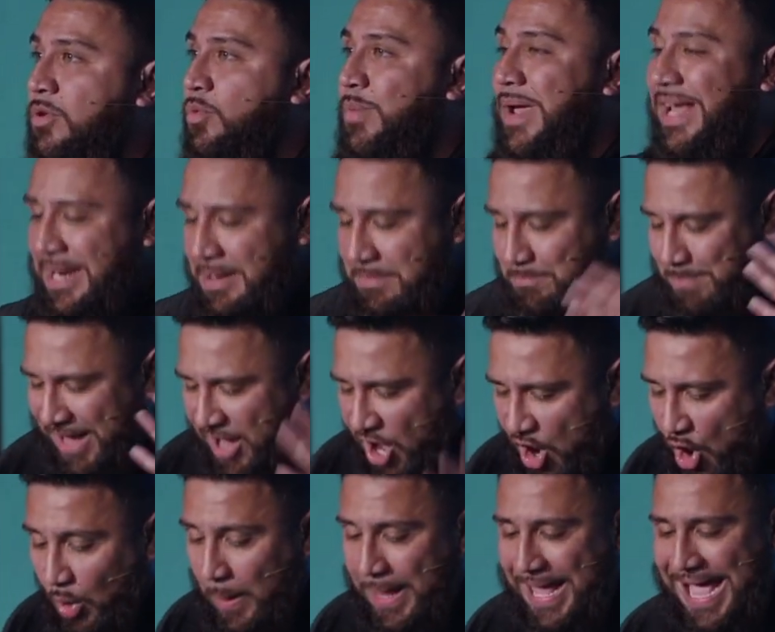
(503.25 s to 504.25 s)
We can be
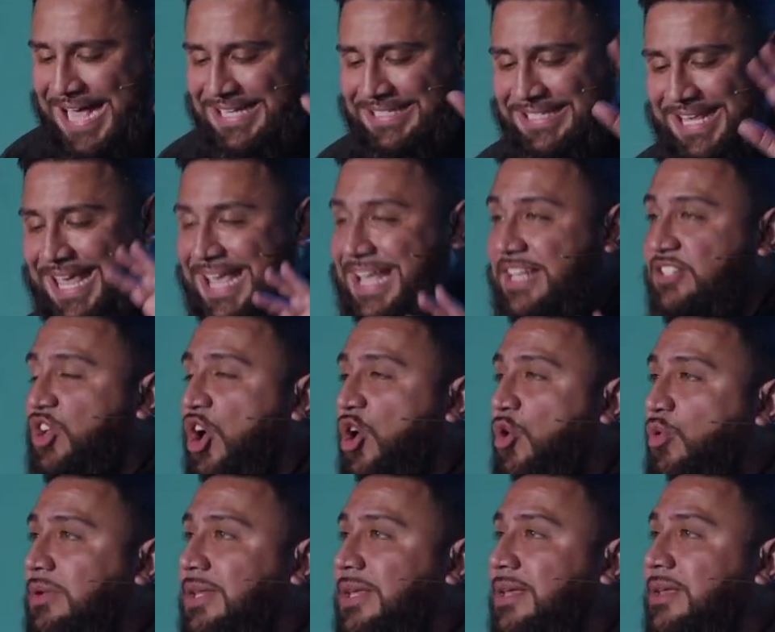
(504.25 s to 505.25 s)
holy as he is
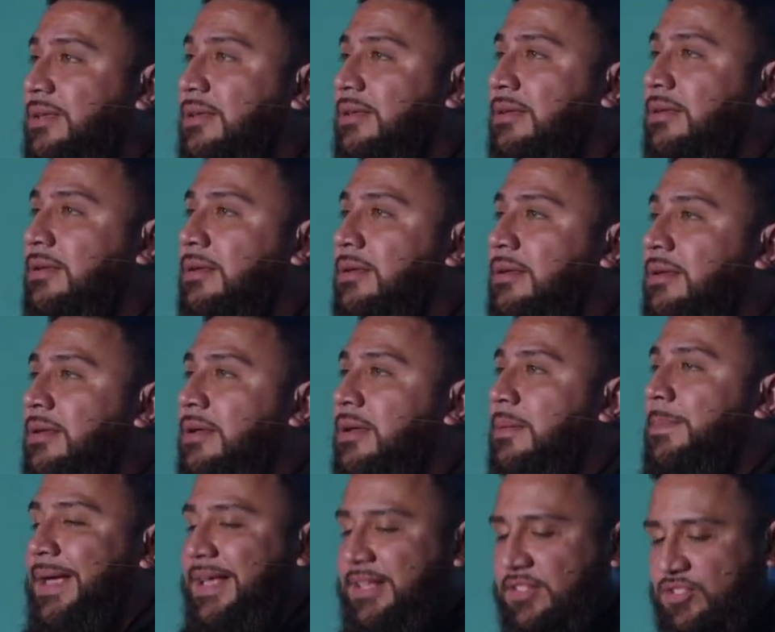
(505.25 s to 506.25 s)
holy
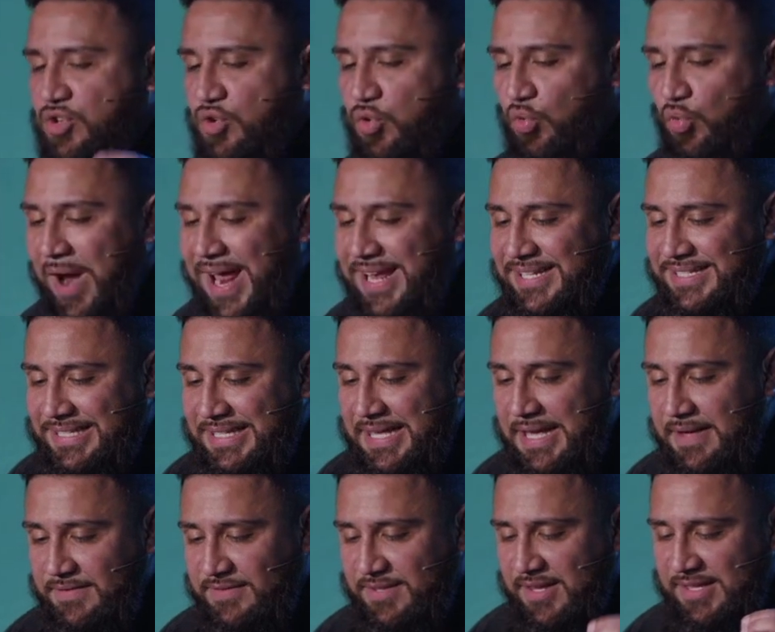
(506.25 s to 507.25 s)
because grace
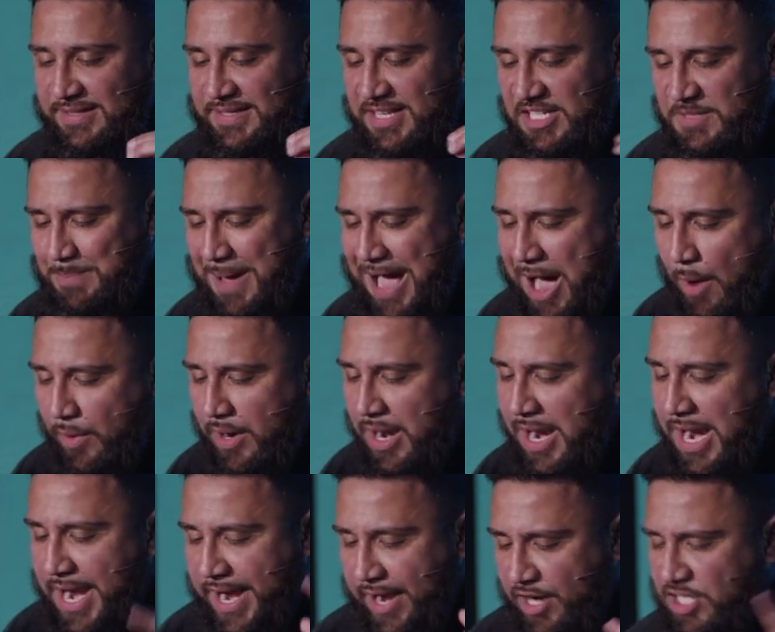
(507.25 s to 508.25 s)
gives us this power.
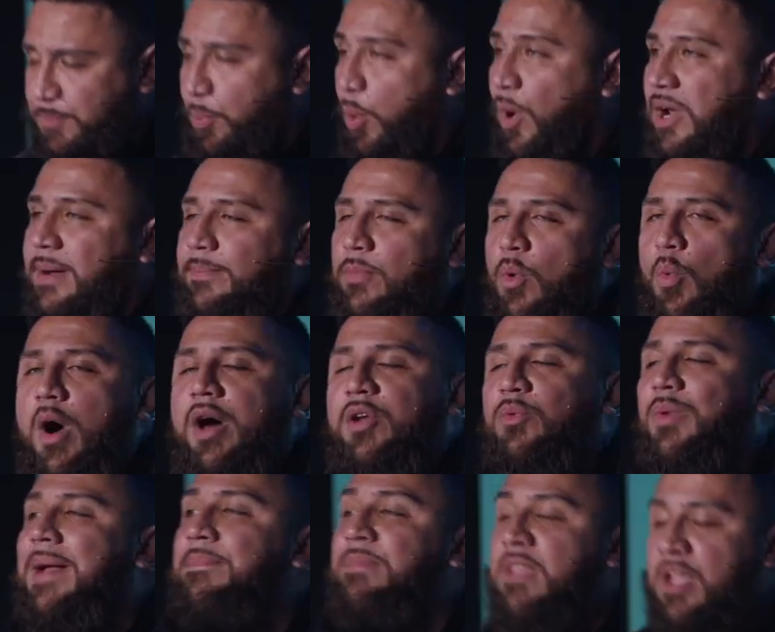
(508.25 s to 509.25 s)
Here's point number one,
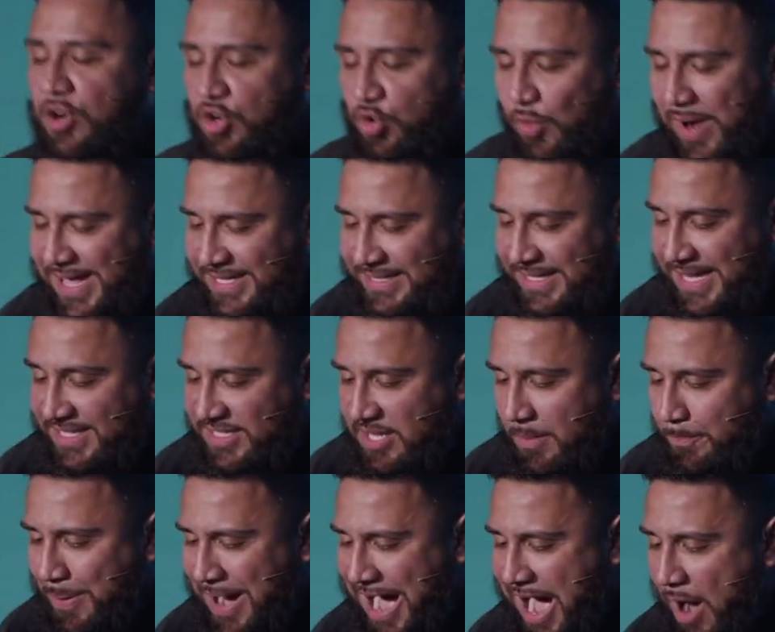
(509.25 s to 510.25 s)
right? Grace is
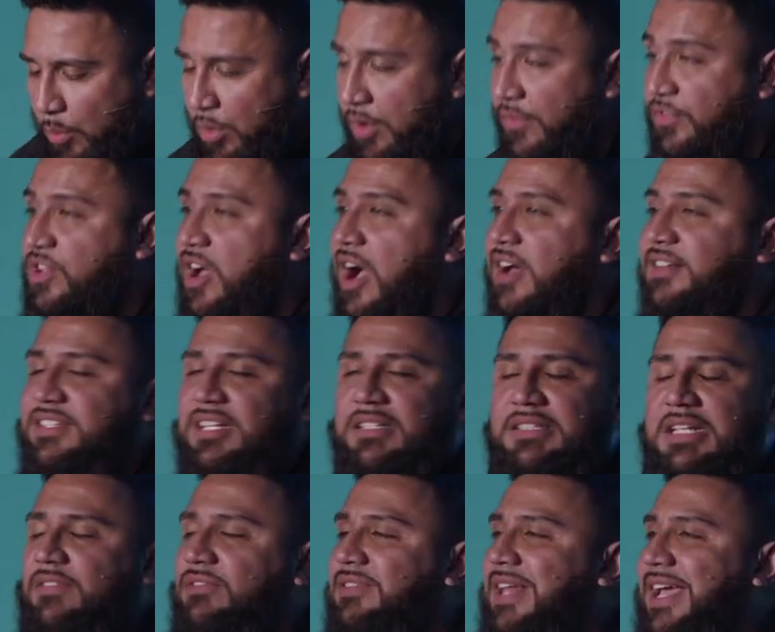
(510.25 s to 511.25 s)
the power of God to
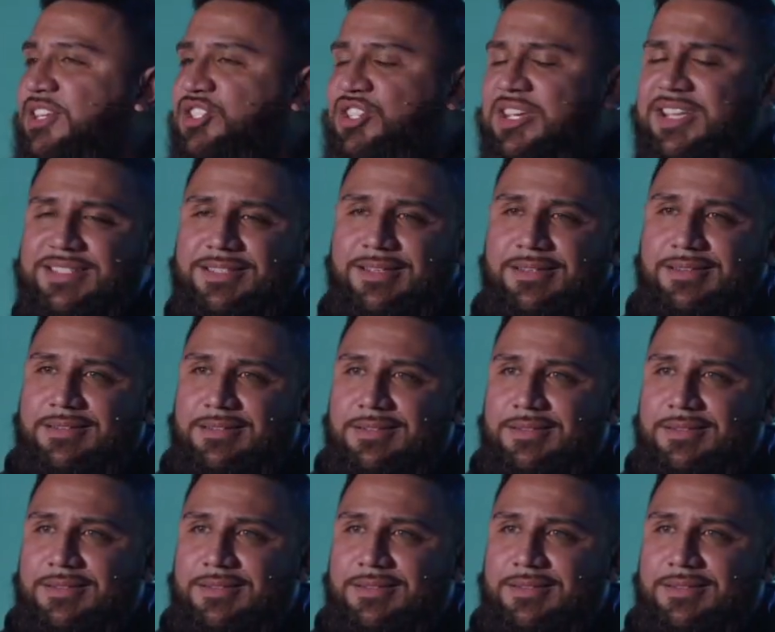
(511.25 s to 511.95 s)
live like Jesus.